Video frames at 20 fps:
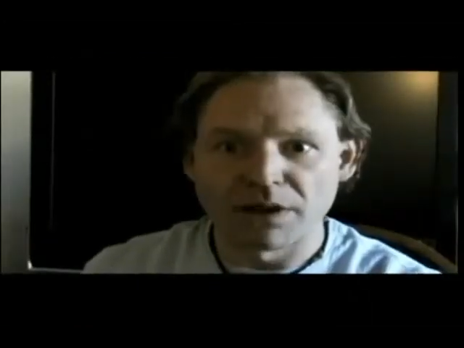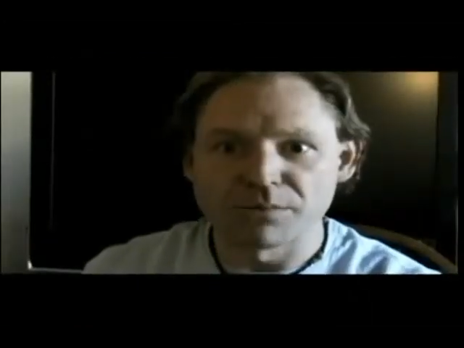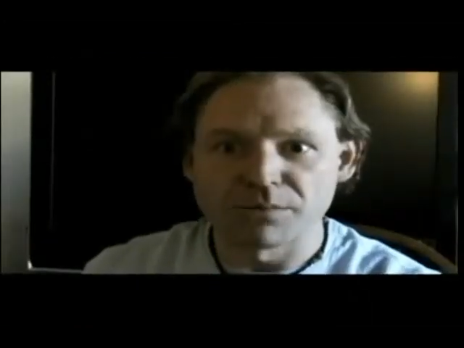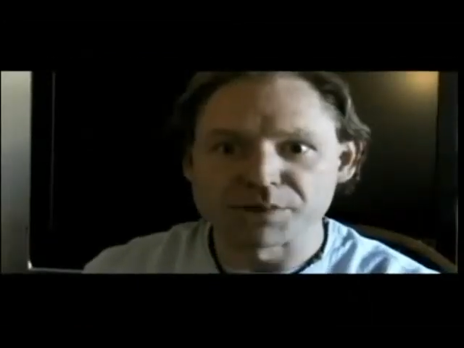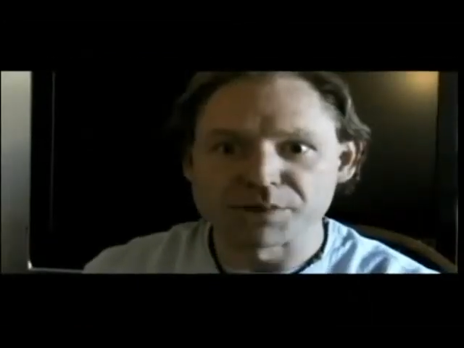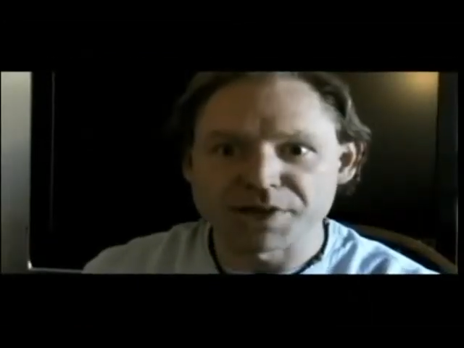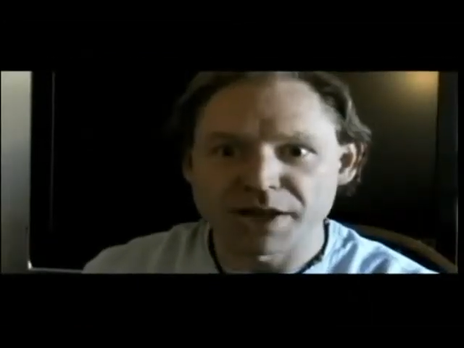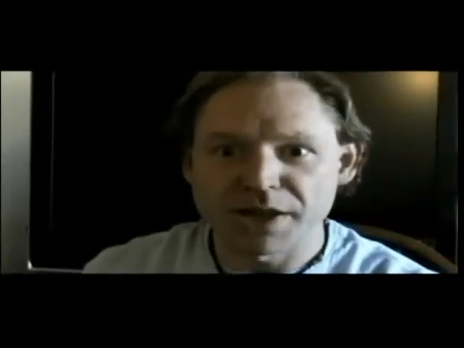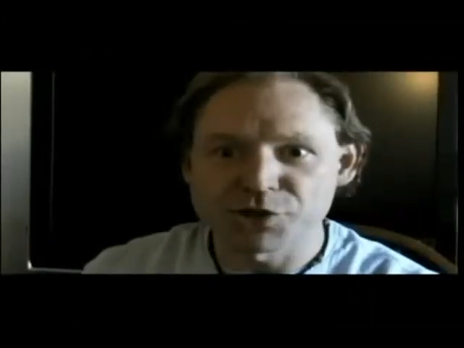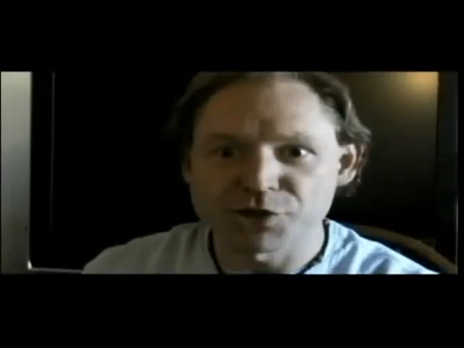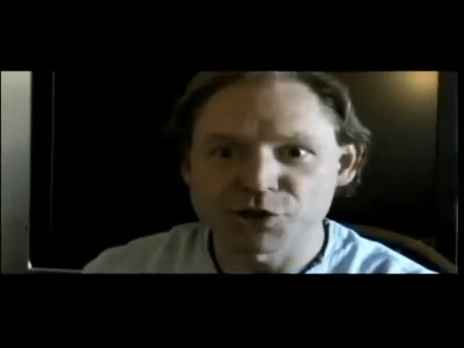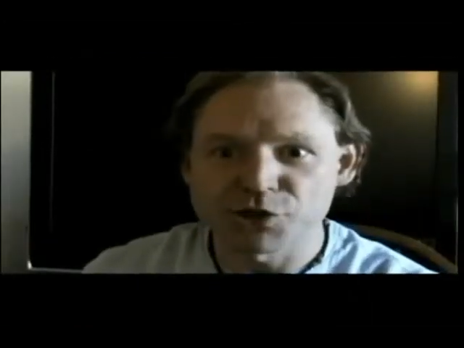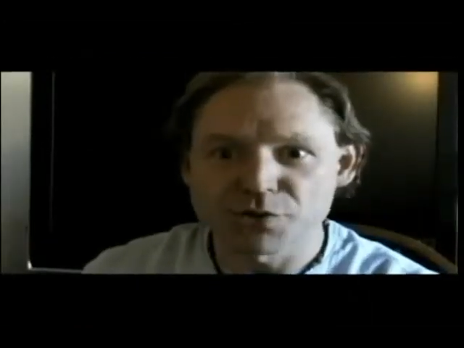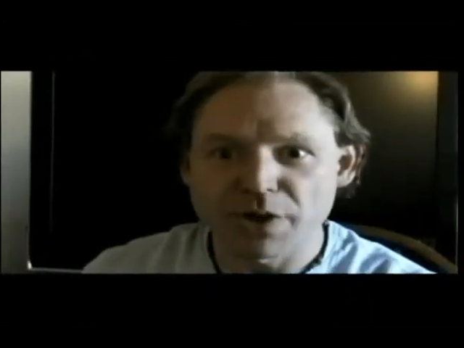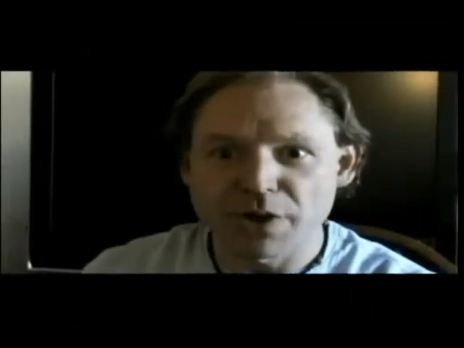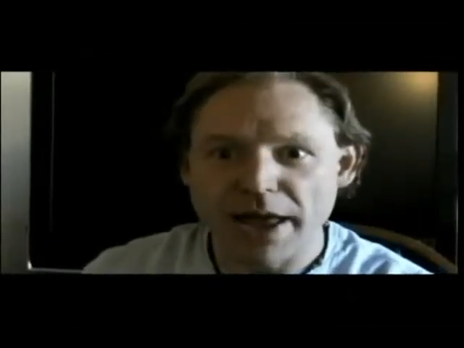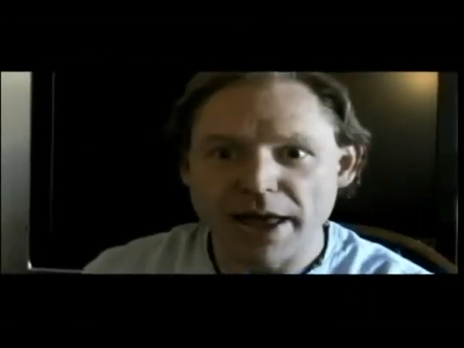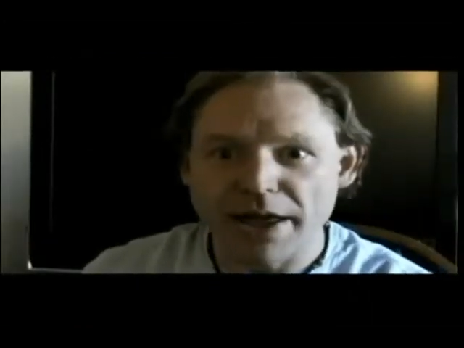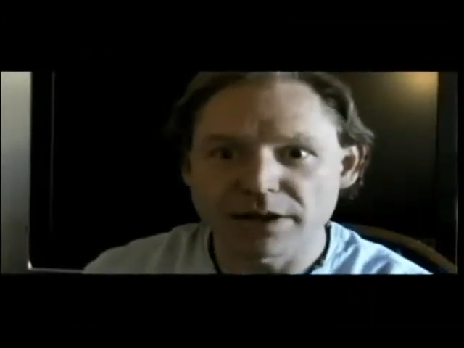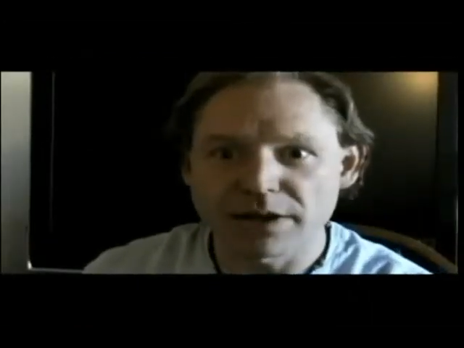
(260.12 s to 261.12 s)
Was that
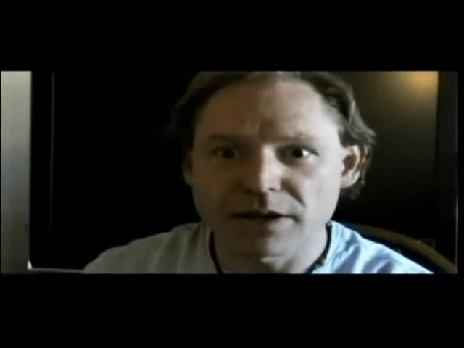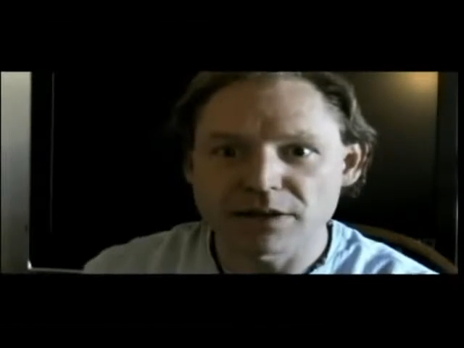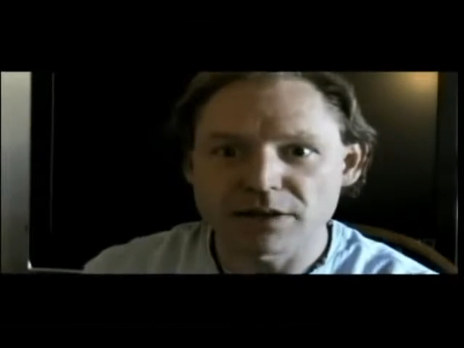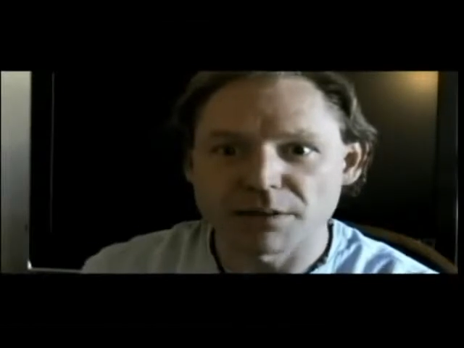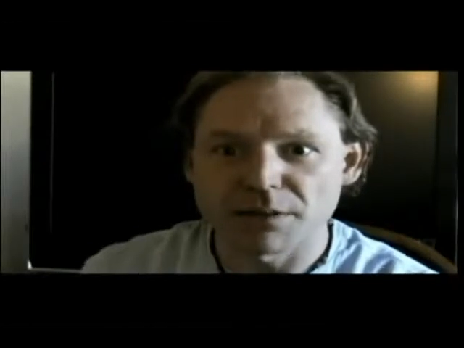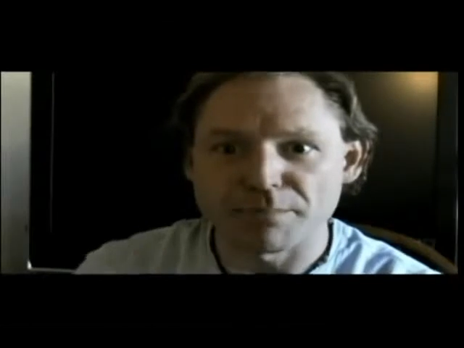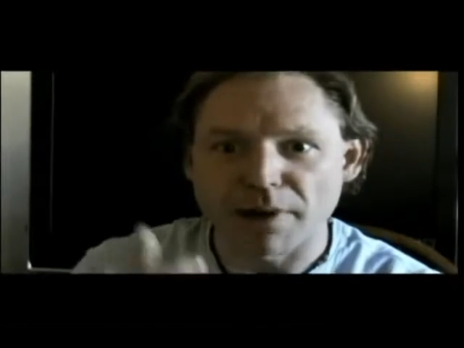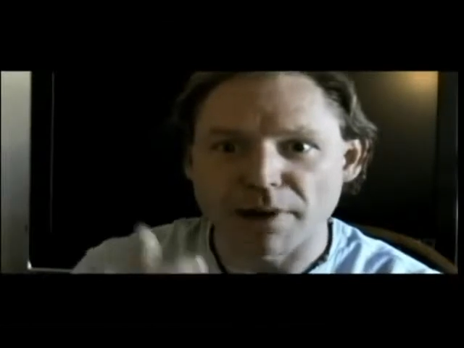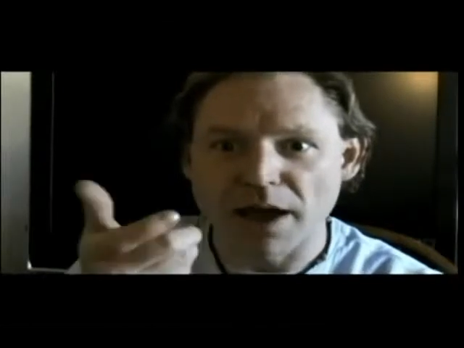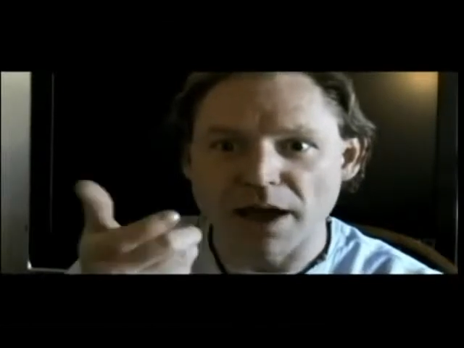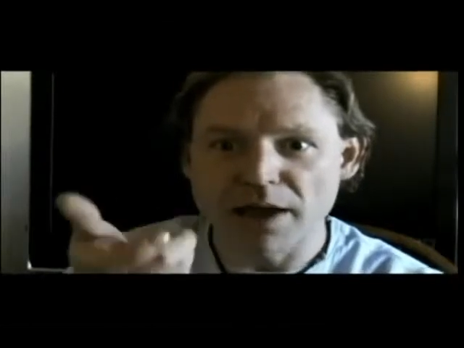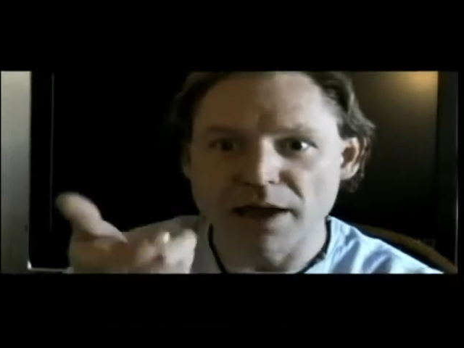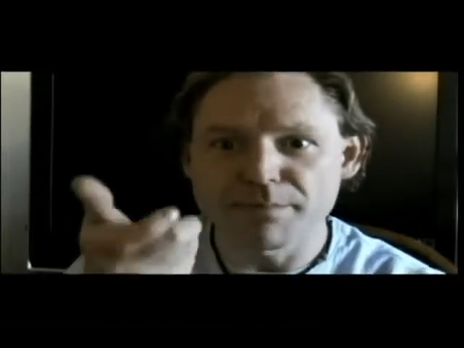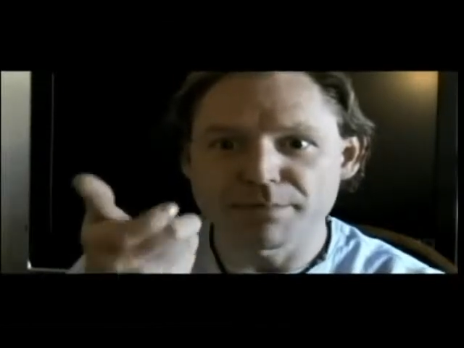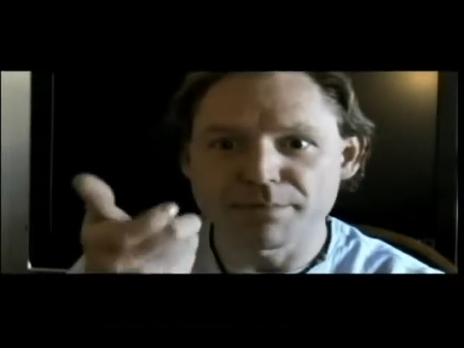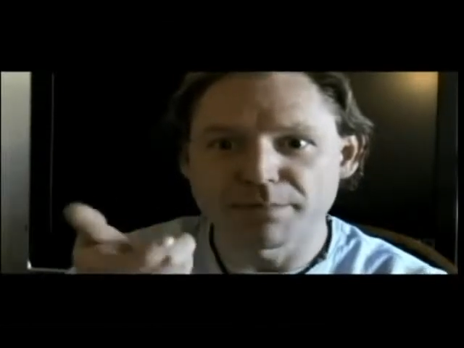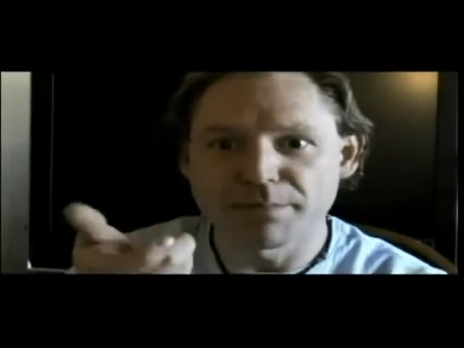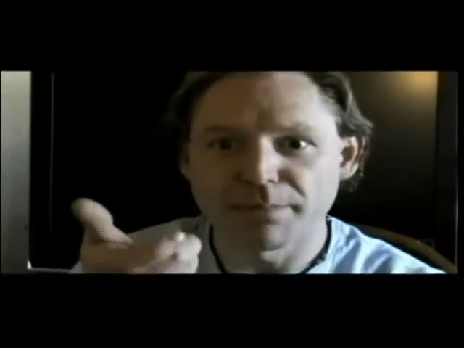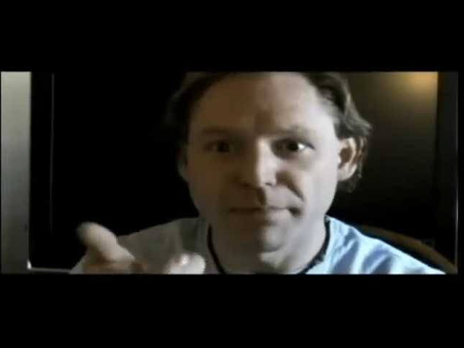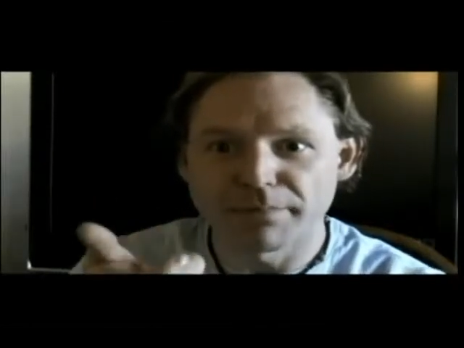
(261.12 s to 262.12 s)
you handing the
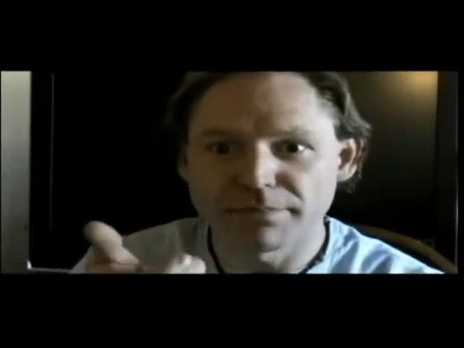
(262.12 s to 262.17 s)
pipe